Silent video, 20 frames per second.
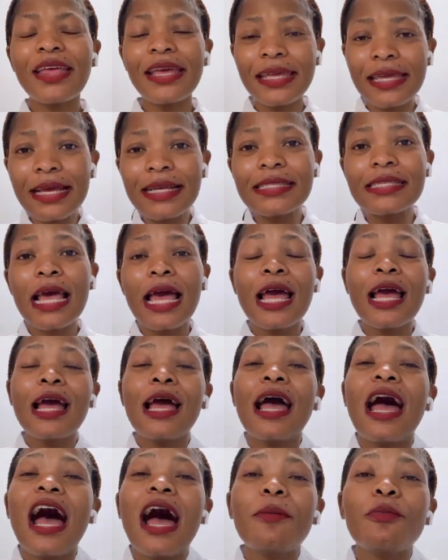Yes,
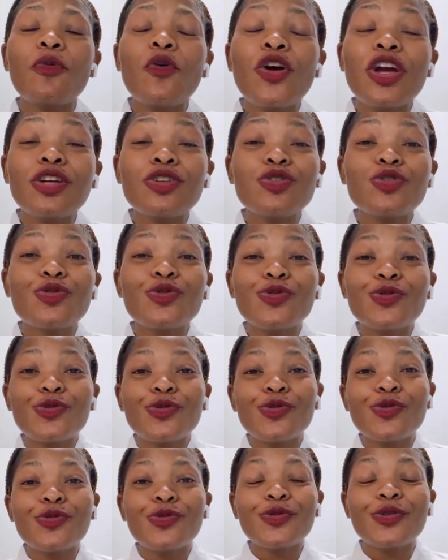I'm going to
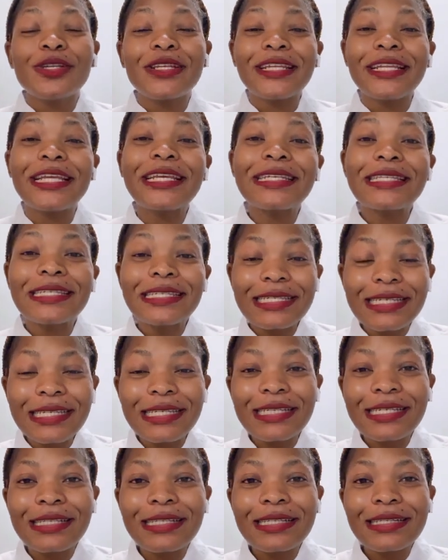
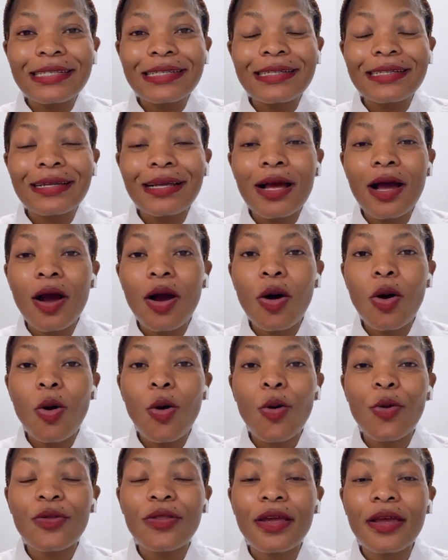list
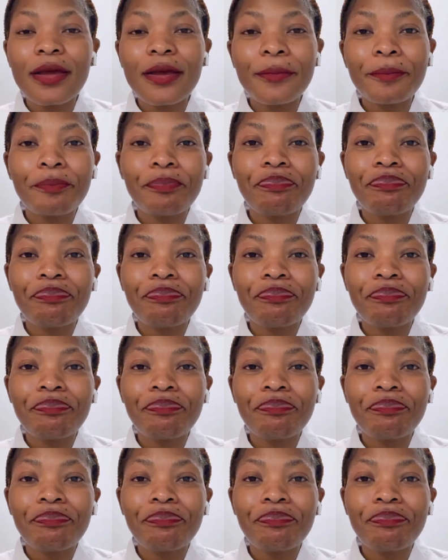all the